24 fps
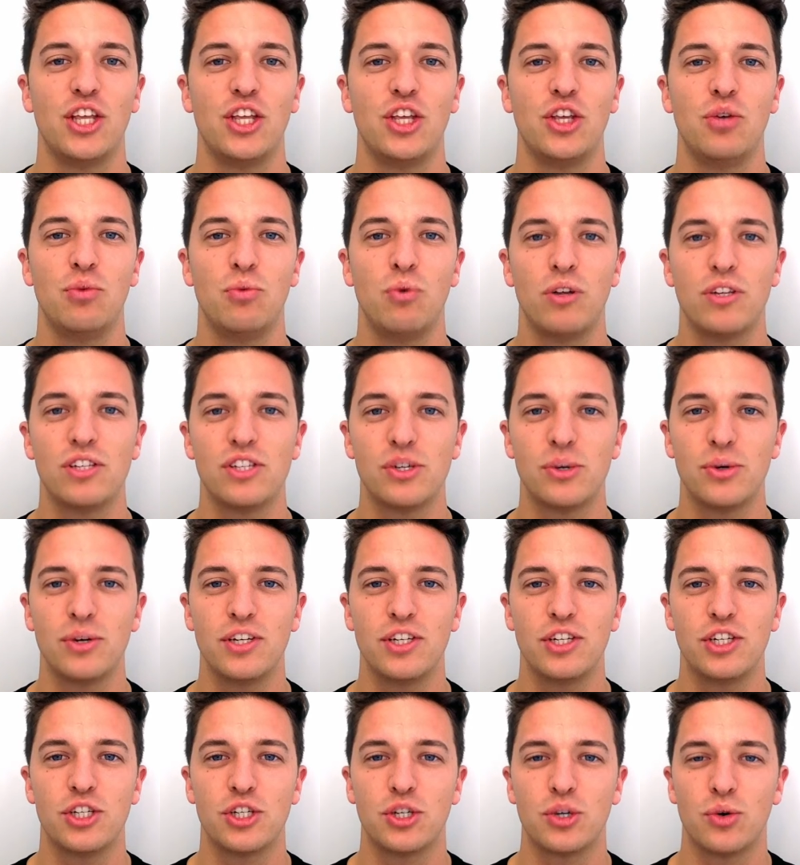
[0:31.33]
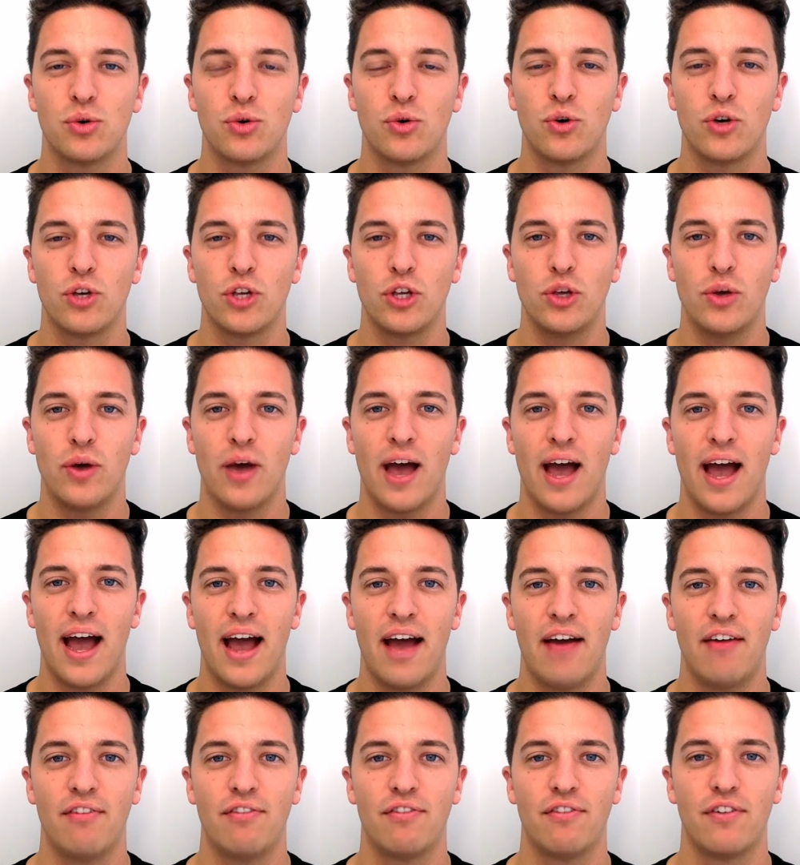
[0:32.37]
You want to ensure you
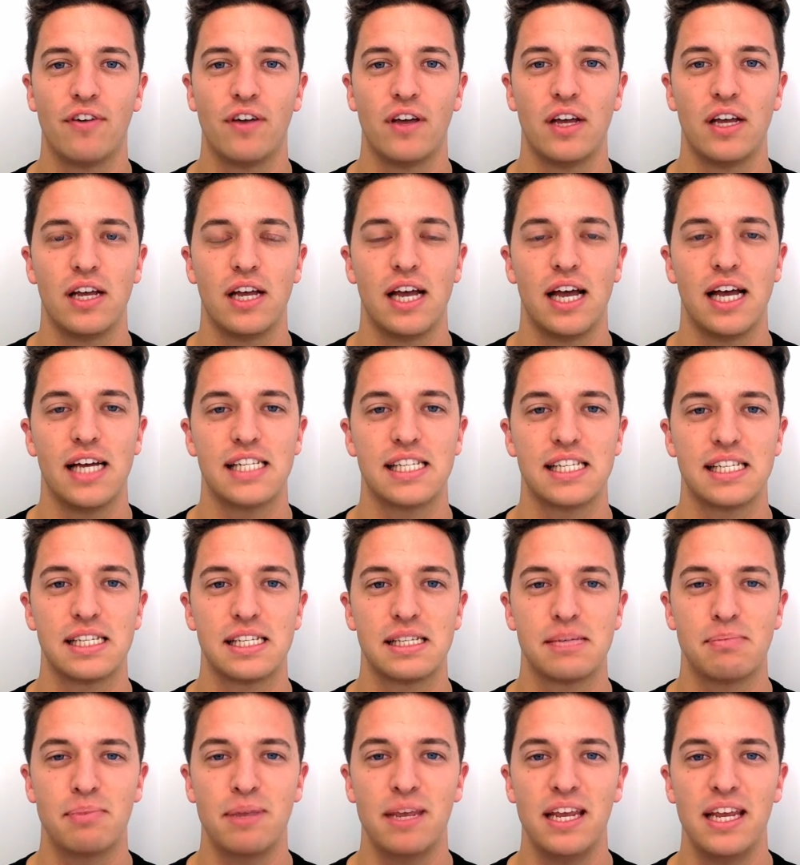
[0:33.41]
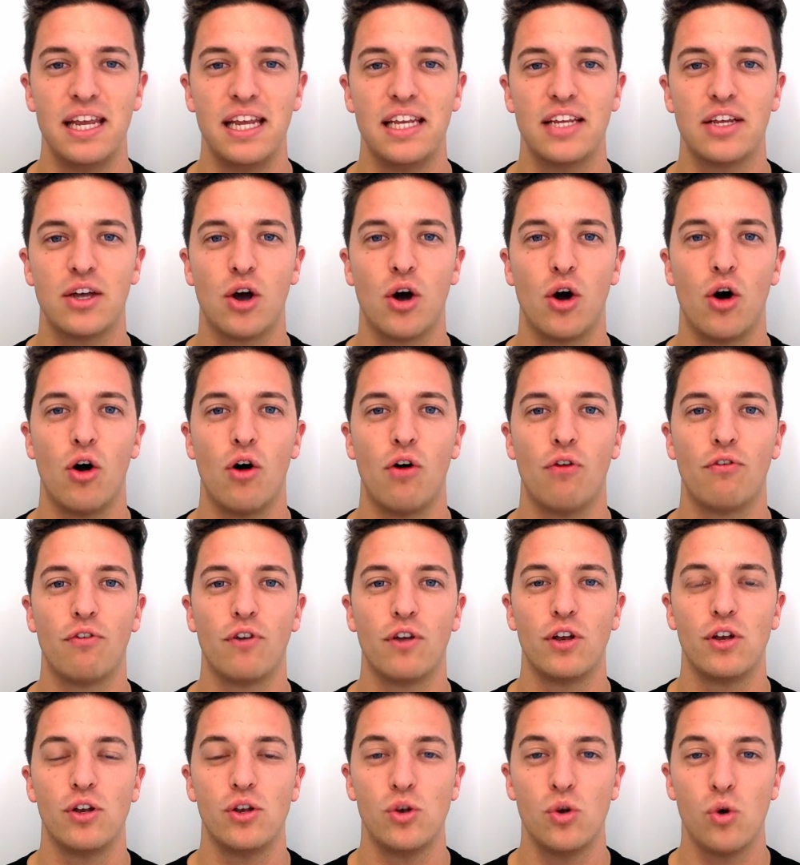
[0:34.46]
have a speed of
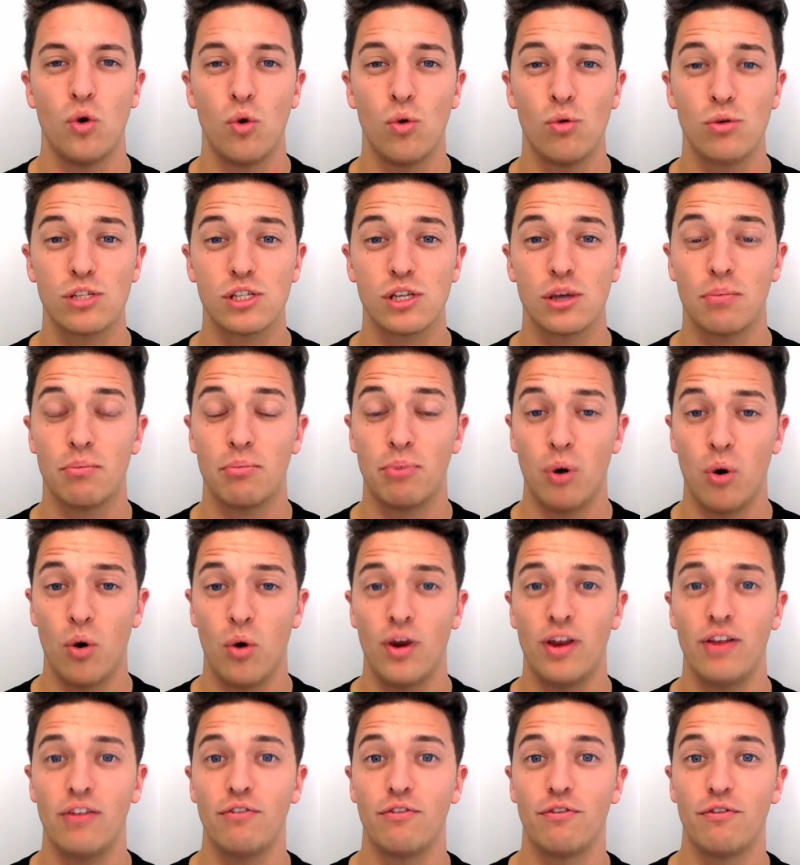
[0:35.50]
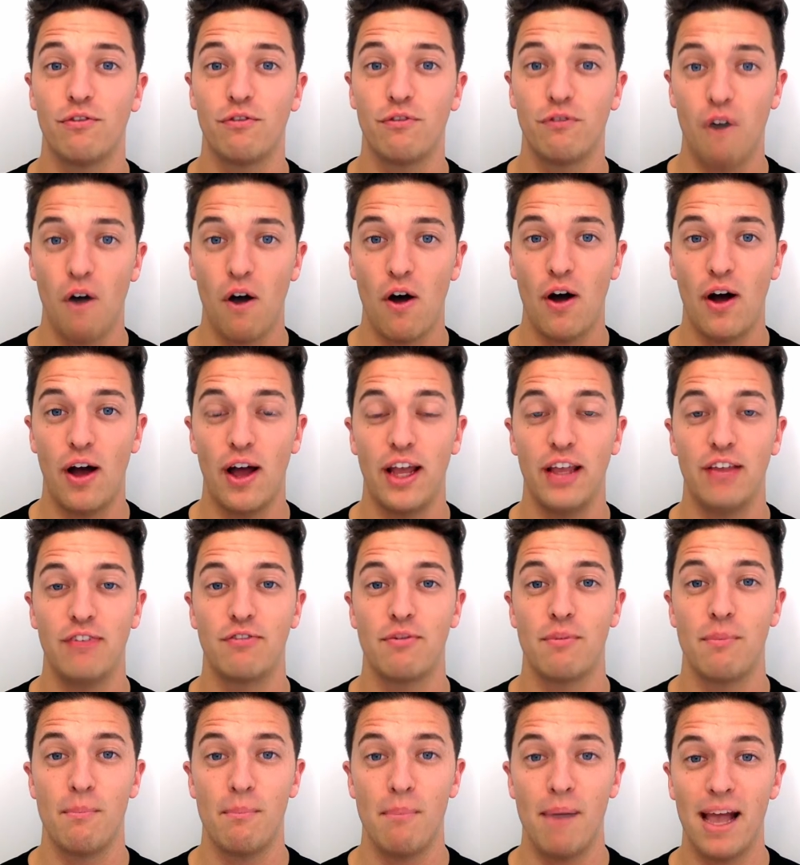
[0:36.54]
0.5
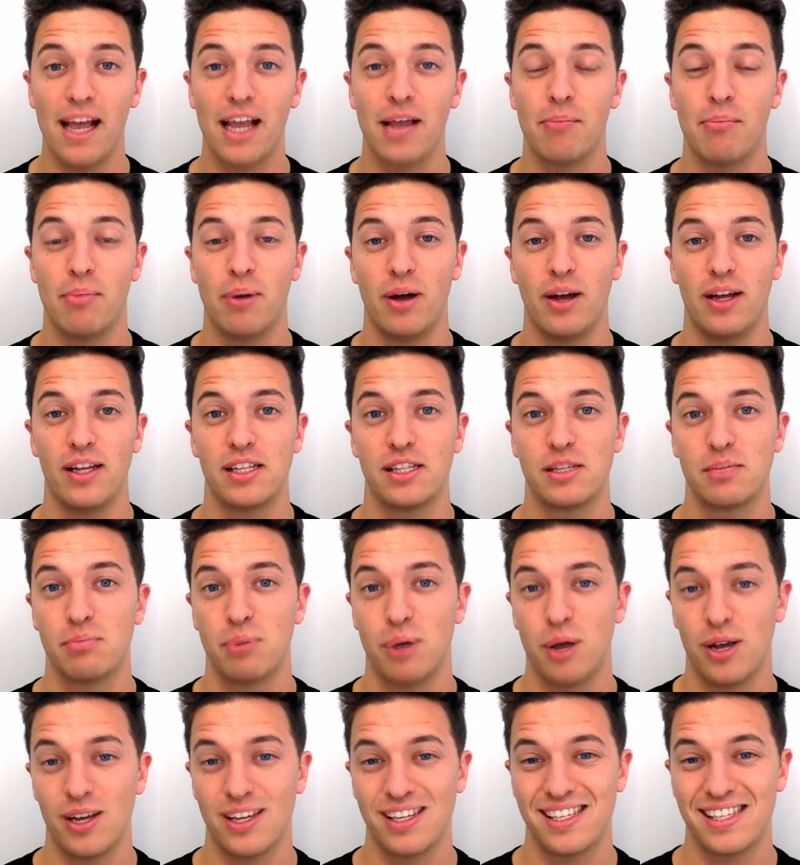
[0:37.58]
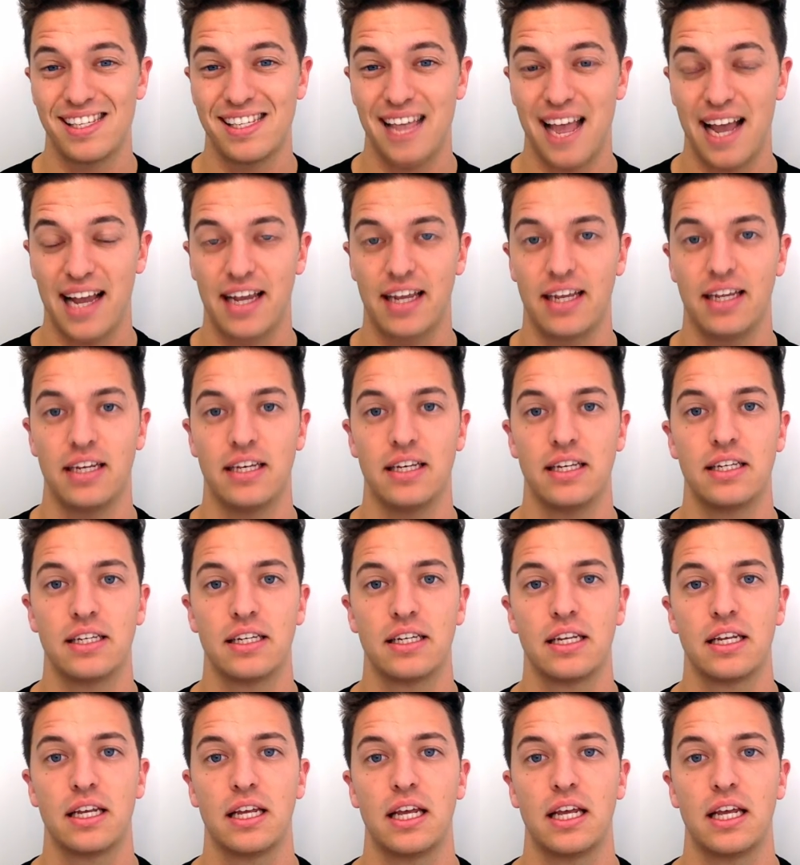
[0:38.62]
megabytes per second,